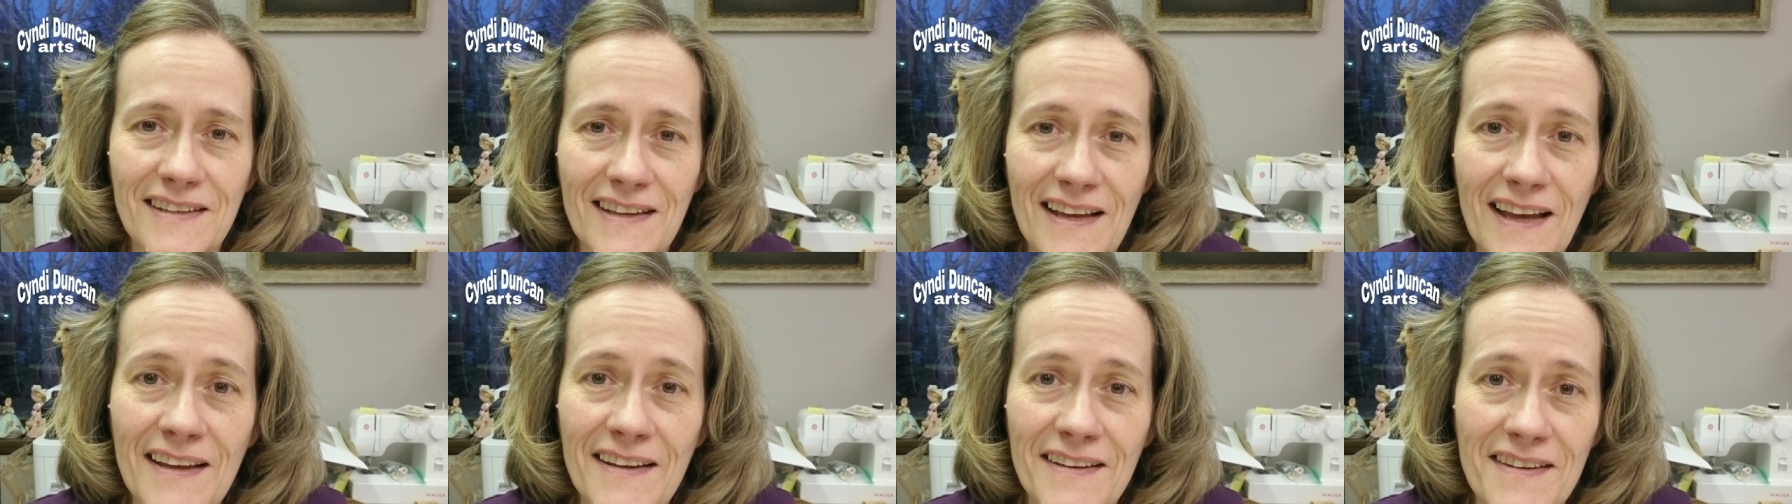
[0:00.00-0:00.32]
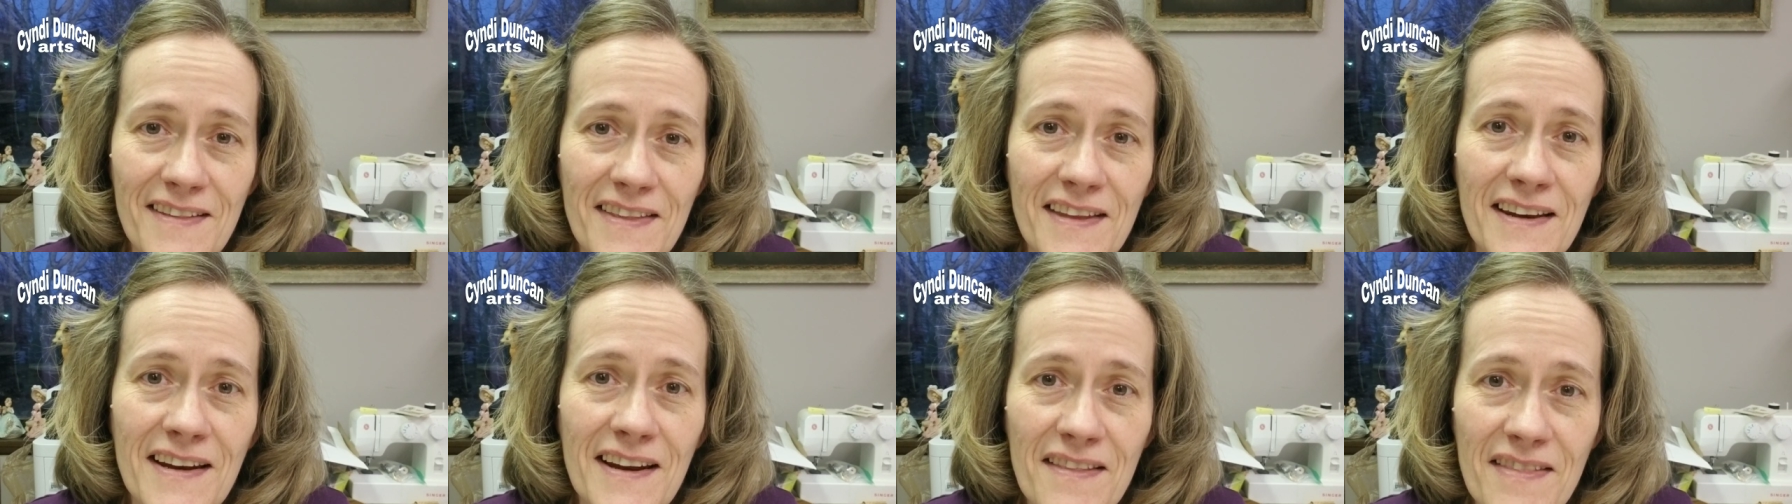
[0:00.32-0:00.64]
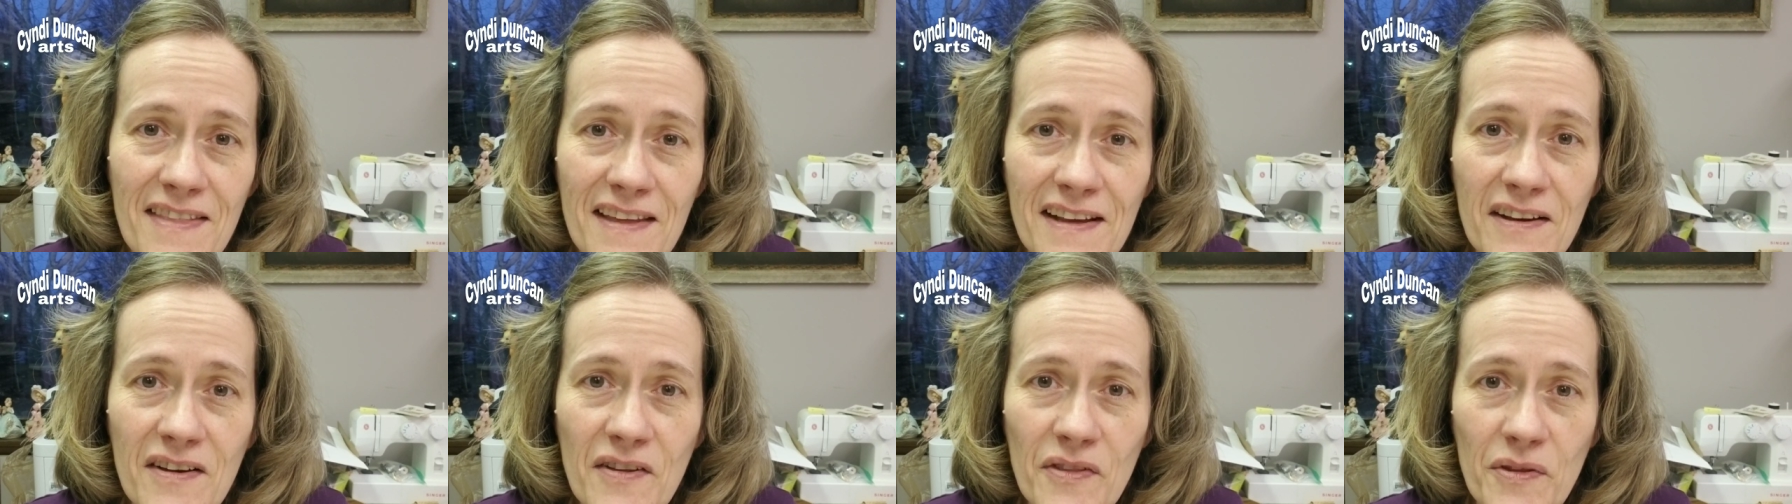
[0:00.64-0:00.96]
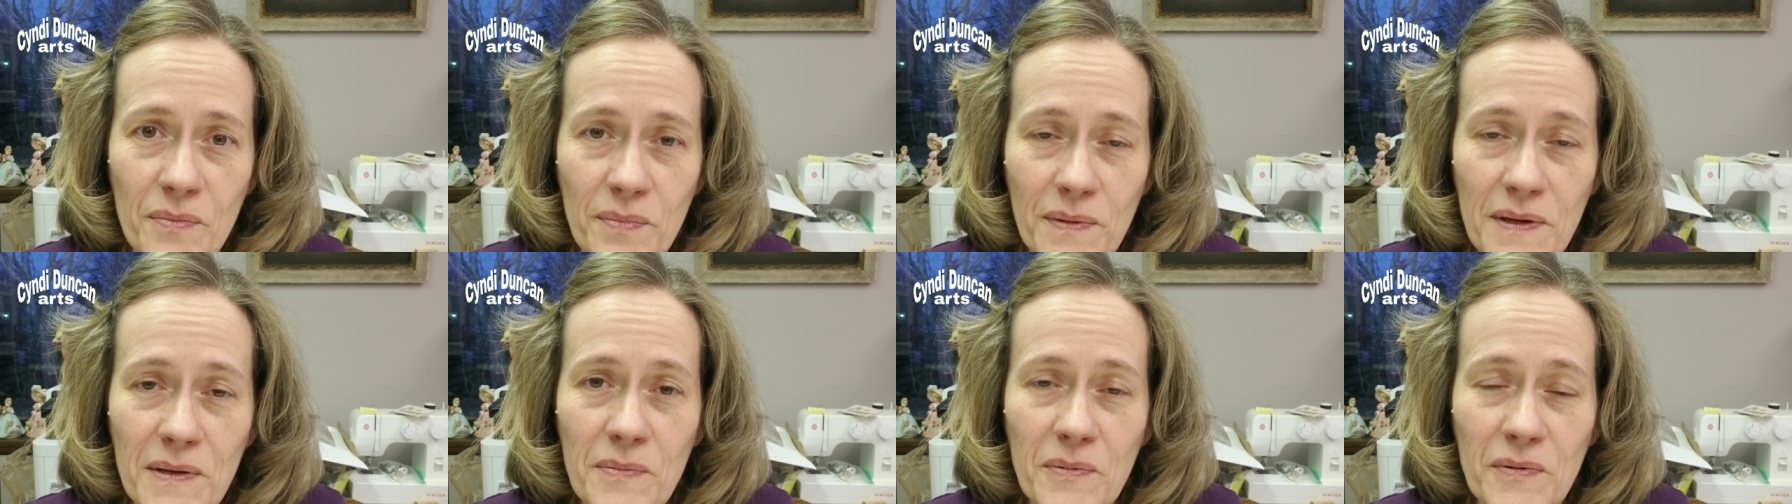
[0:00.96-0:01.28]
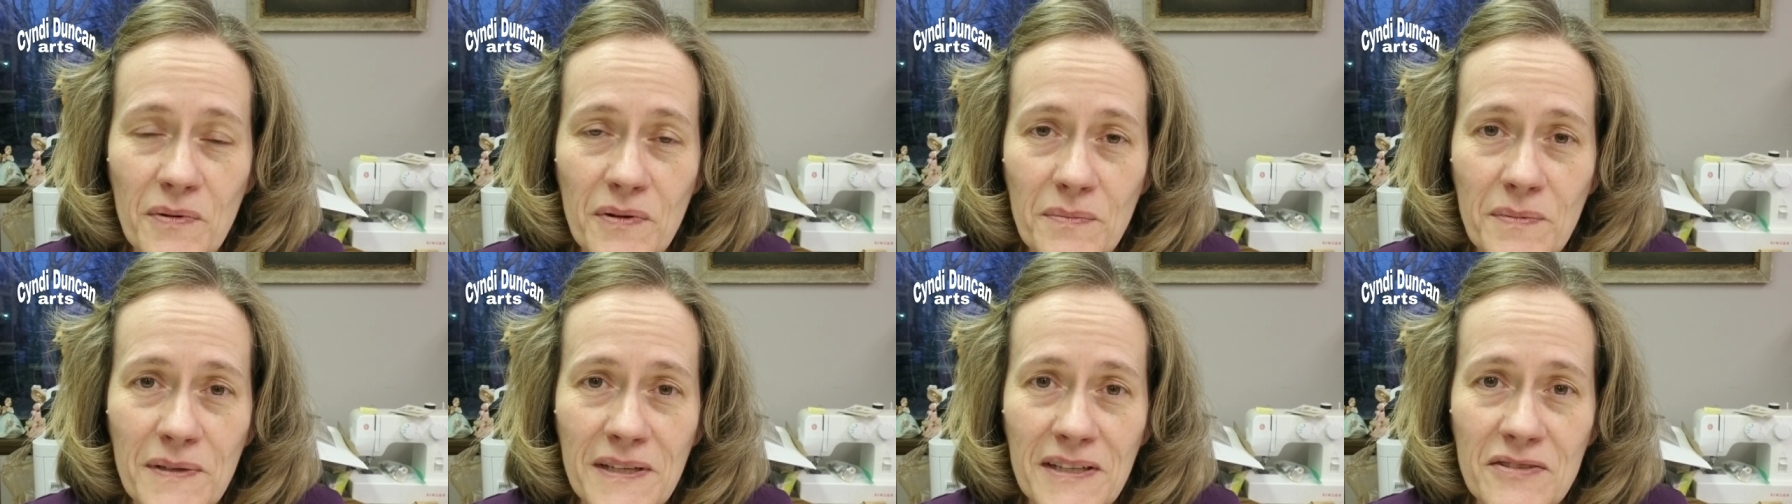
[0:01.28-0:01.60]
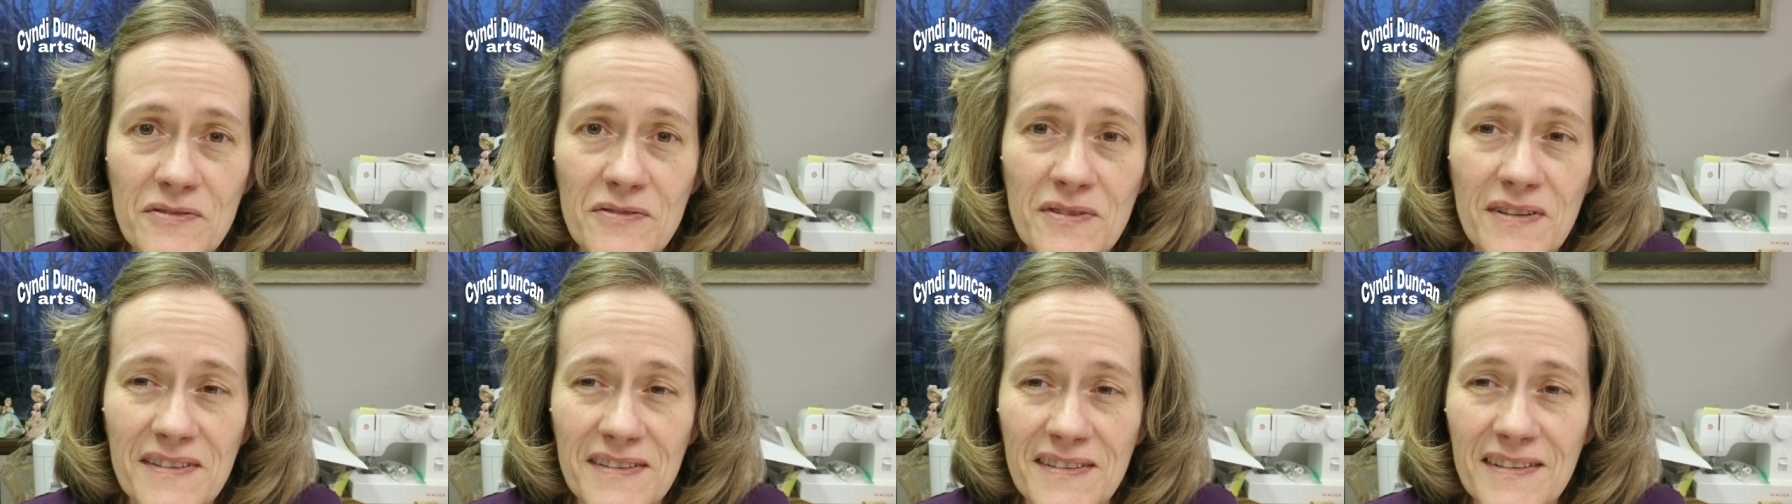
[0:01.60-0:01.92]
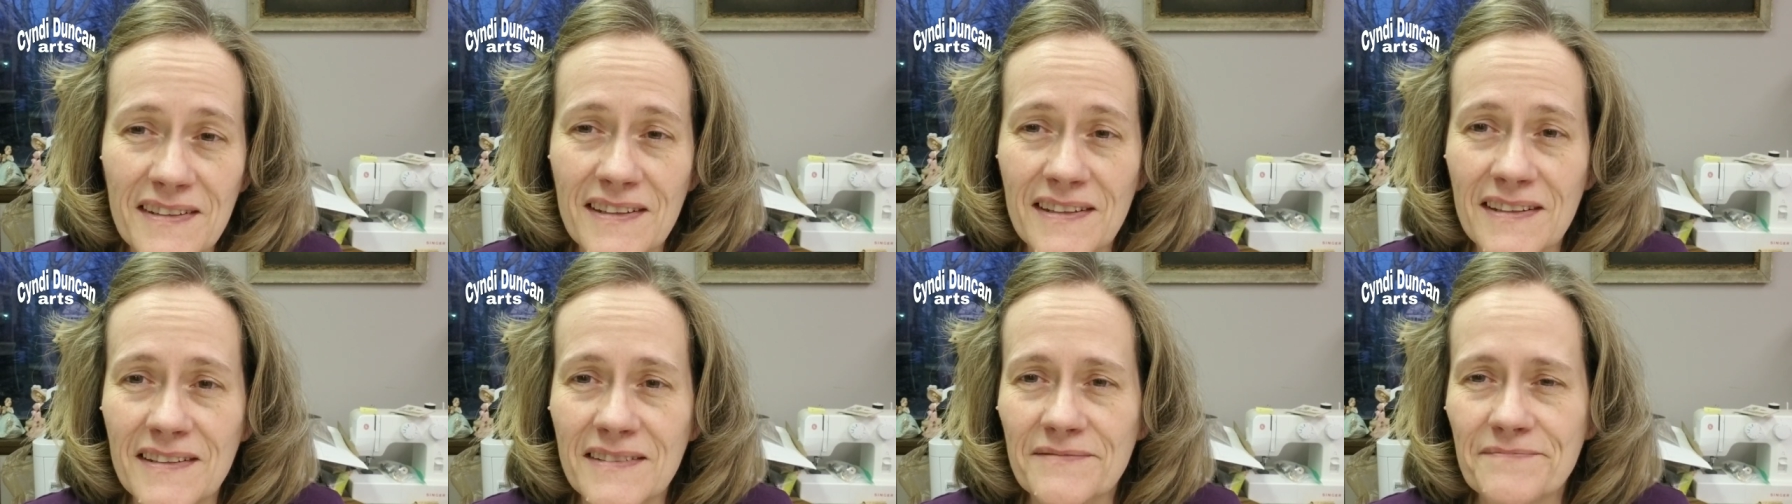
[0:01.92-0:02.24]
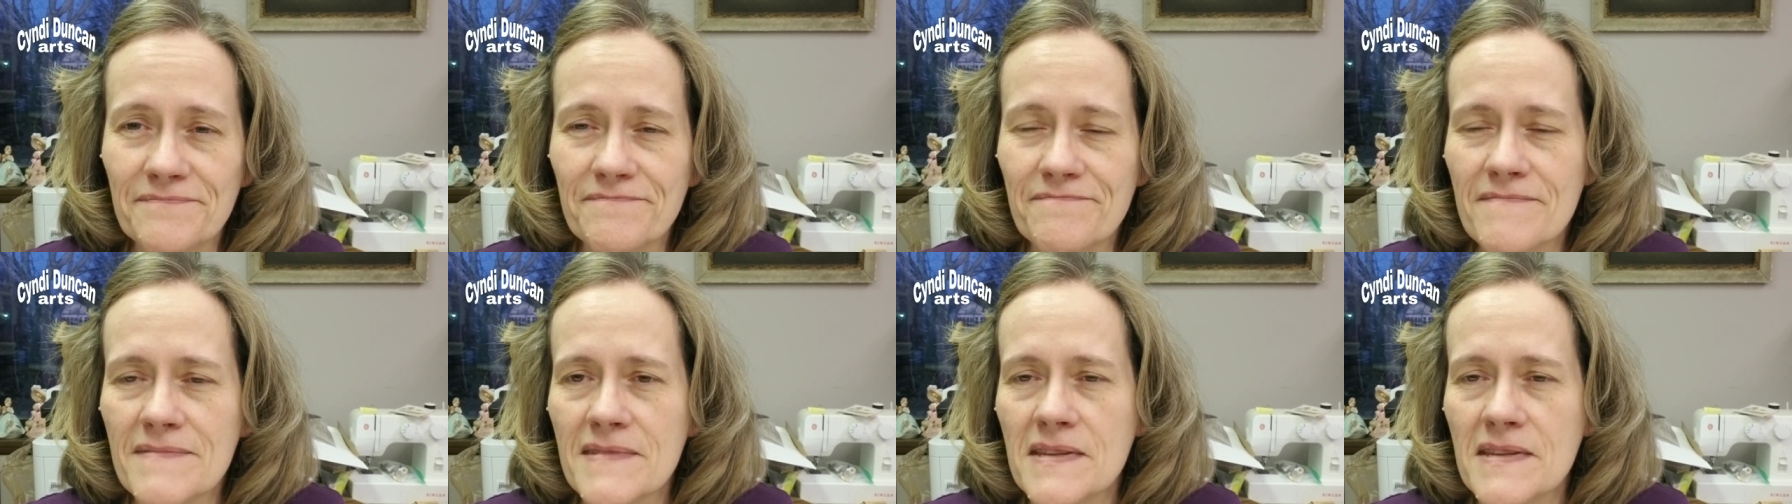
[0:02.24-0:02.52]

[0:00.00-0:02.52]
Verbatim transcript: and that I think other people would be interested in.